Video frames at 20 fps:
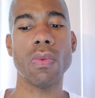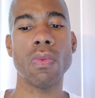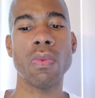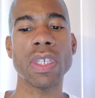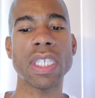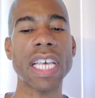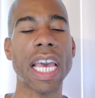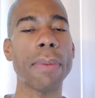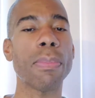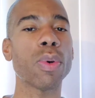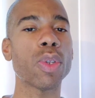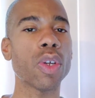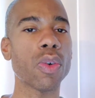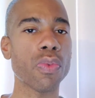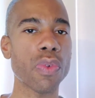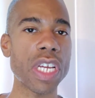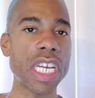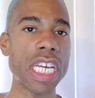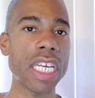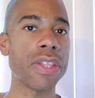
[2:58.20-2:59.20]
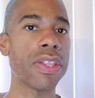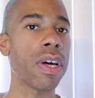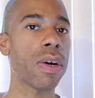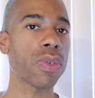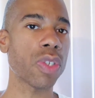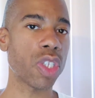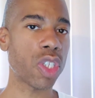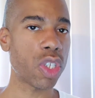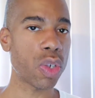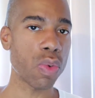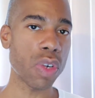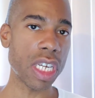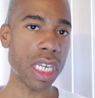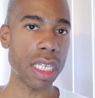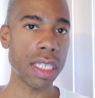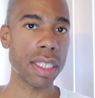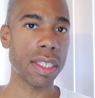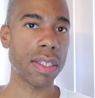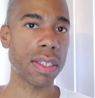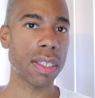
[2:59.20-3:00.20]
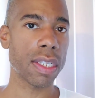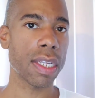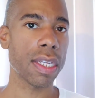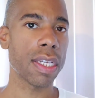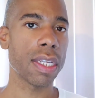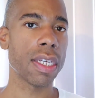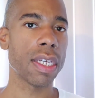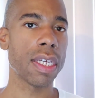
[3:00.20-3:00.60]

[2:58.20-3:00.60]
was able to read those tweets,